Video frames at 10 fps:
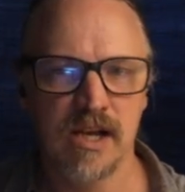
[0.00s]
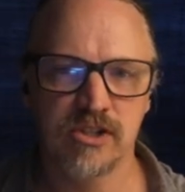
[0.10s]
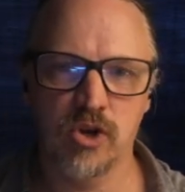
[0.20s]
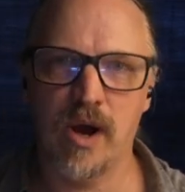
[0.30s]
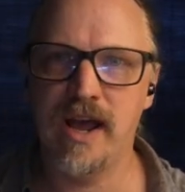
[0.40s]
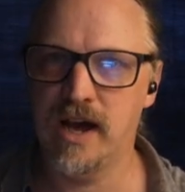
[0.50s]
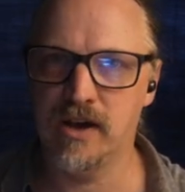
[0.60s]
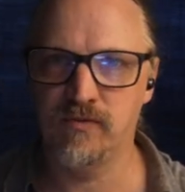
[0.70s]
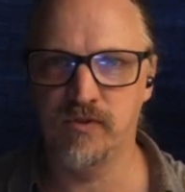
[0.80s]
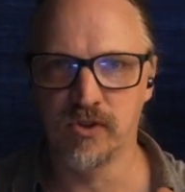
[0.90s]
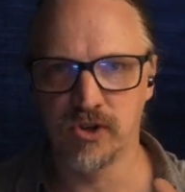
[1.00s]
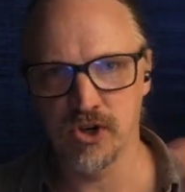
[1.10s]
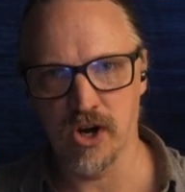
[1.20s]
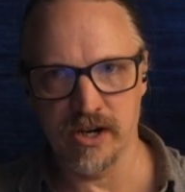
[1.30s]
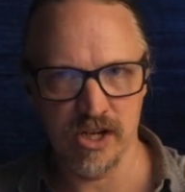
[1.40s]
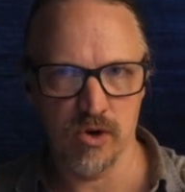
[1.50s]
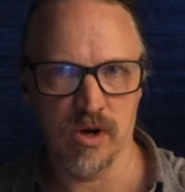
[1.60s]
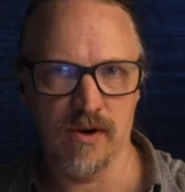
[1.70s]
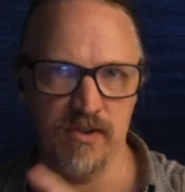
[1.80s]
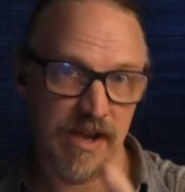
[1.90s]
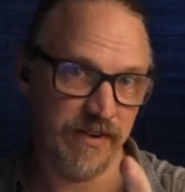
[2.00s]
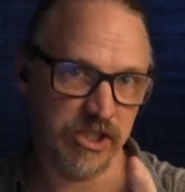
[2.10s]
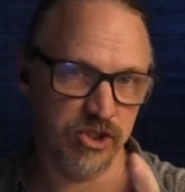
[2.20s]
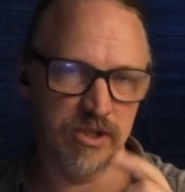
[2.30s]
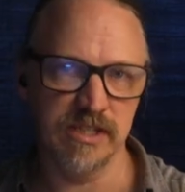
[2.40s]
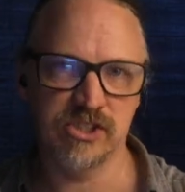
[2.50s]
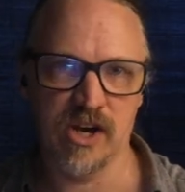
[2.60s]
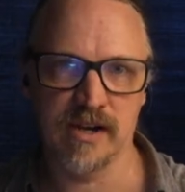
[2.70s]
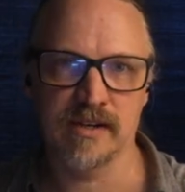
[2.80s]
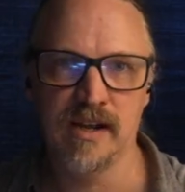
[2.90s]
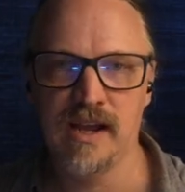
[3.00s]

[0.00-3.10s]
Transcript: So I have good audio on the FX30 shot